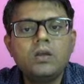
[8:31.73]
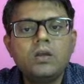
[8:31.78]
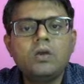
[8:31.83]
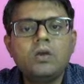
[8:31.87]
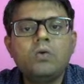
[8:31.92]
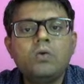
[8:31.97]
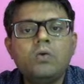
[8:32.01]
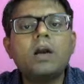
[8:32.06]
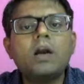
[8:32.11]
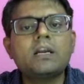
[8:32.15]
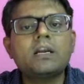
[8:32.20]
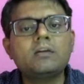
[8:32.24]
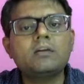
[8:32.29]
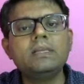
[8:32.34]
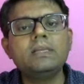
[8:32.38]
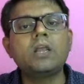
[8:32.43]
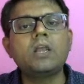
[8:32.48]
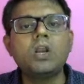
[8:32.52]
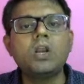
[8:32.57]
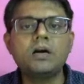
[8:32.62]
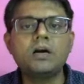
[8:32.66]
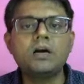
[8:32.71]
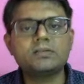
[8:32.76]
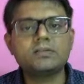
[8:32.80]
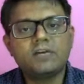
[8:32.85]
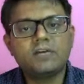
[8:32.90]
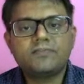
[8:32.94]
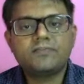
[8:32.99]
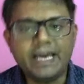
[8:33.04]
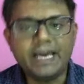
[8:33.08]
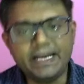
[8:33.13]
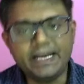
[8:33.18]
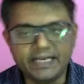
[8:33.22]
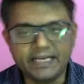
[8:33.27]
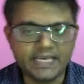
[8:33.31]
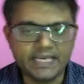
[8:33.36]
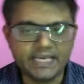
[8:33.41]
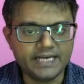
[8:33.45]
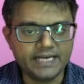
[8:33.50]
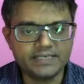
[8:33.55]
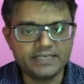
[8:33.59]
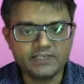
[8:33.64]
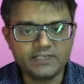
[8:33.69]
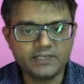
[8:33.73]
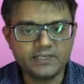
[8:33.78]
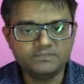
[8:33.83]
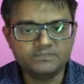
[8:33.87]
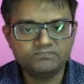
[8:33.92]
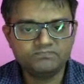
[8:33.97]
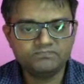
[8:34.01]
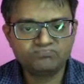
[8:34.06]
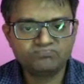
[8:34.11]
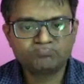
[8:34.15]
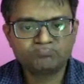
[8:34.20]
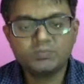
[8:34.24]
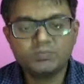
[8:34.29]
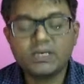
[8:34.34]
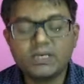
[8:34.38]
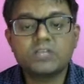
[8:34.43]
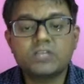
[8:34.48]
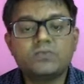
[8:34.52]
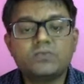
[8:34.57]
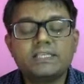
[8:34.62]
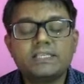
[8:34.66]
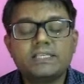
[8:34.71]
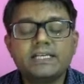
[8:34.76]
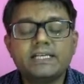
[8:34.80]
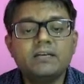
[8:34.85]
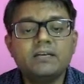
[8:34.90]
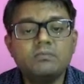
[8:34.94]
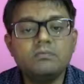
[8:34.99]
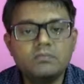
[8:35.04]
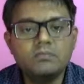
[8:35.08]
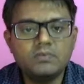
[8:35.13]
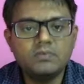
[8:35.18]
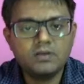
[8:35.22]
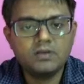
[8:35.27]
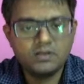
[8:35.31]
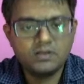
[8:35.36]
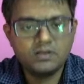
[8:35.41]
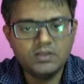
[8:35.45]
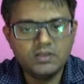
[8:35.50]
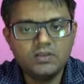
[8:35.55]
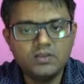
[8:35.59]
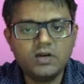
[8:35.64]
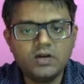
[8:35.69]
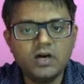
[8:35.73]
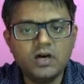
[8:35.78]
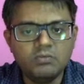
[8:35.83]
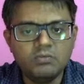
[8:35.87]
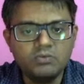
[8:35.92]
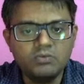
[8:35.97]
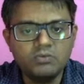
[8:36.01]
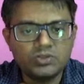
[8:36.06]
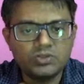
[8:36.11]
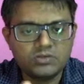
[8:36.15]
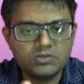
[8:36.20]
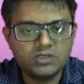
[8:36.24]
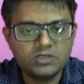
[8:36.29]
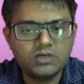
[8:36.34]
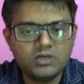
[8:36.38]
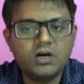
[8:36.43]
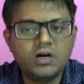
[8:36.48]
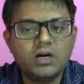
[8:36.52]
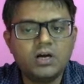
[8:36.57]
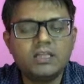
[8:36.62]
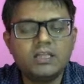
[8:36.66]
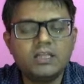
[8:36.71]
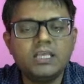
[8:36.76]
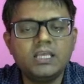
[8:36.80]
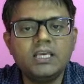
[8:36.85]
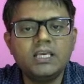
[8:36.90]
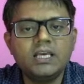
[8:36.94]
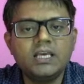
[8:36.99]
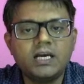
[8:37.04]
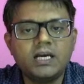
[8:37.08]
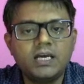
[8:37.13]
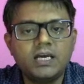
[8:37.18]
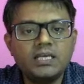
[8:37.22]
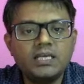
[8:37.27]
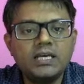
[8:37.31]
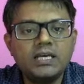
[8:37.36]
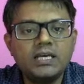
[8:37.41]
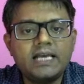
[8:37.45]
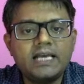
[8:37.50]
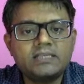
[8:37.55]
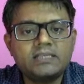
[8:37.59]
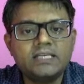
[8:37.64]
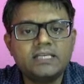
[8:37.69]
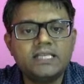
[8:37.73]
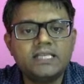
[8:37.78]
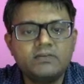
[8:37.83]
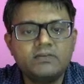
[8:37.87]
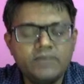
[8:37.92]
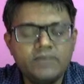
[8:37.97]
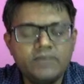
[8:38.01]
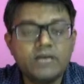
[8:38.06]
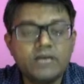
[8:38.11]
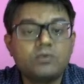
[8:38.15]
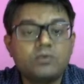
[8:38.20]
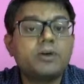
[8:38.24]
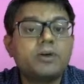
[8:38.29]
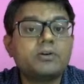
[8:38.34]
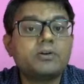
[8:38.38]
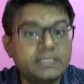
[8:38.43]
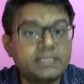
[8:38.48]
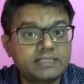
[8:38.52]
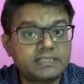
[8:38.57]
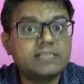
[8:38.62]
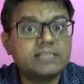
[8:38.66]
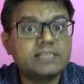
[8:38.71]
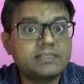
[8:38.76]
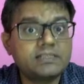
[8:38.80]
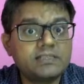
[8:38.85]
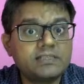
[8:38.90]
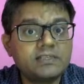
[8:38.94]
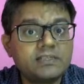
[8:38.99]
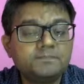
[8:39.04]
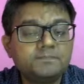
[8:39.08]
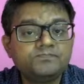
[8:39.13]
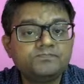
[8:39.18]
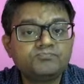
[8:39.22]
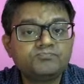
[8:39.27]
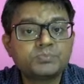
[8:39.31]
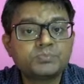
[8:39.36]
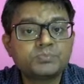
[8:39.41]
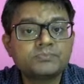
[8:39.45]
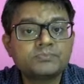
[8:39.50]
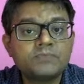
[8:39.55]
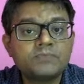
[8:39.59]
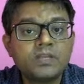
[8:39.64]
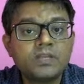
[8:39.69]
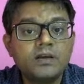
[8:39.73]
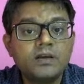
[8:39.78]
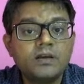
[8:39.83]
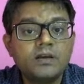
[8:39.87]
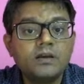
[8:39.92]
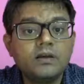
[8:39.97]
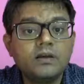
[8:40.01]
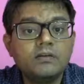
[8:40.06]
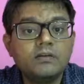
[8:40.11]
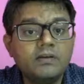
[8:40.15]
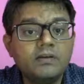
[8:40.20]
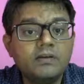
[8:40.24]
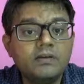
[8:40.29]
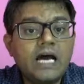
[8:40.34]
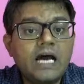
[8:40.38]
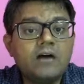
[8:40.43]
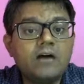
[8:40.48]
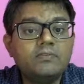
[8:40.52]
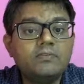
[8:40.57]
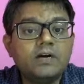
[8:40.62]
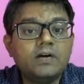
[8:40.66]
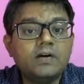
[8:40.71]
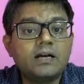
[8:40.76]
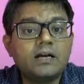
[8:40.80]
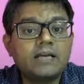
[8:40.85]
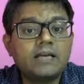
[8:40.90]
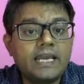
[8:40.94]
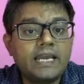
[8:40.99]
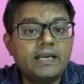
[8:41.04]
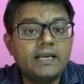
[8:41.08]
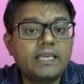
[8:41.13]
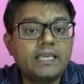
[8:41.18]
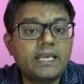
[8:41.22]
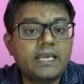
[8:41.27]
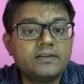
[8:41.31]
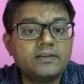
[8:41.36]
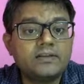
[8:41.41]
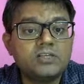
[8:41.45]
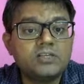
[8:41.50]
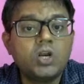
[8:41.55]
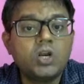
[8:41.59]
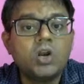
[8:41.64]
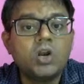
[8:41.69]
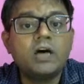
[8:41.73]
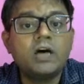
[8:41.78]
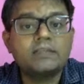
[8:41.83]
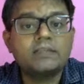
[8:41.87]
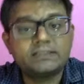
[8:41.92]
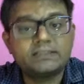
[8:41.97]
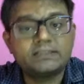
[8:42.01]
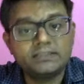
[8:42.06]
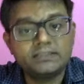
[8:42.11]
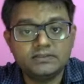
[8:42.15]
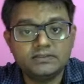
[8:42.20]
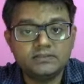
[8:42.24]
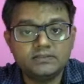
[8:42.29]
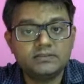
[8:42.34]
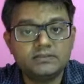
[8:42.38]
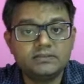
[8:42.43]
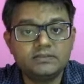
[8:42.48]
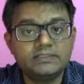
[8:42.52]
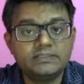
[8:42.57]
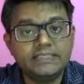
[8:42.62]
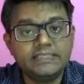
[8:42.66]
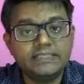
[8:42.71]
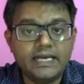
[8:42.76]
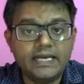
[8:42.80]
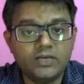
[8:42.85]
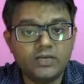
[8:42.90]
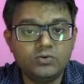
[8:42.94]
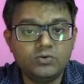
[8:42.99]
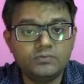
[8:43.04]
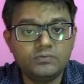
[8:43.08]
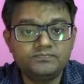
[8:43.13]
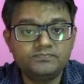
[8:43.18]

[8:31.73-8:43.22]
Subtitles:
what will be the loss of kinetic energy, because we said in almost all the inelastic that we are going to discuss, we will have kinetic energy loss scenario,